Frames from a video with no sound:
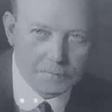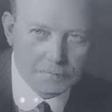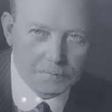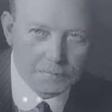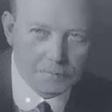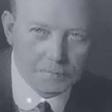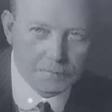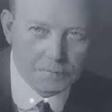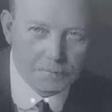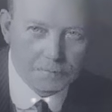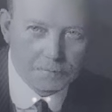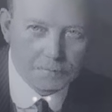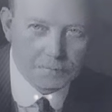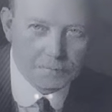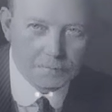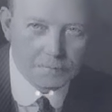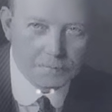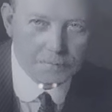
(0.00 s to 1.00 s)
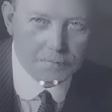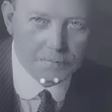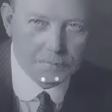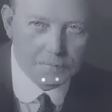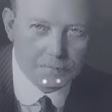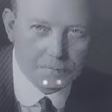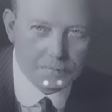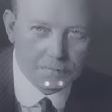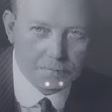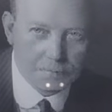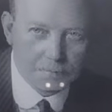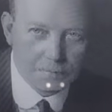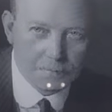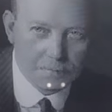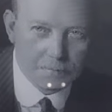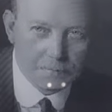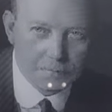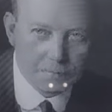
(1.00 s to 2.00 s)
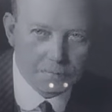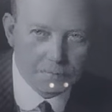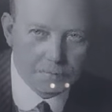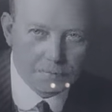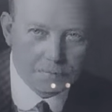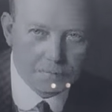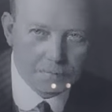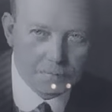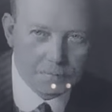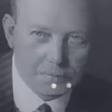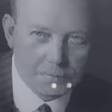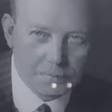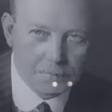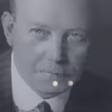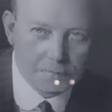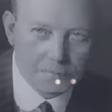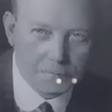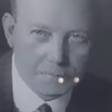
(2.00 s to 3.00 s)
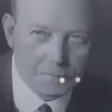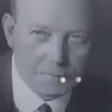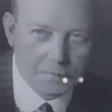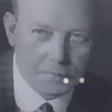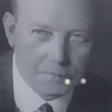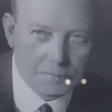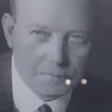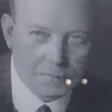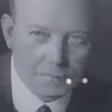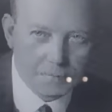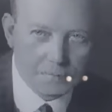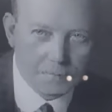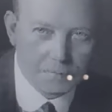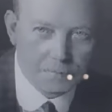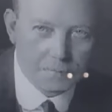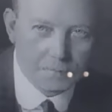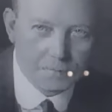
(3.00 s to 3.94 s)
we read about him in the museum. He was responsible for so many famous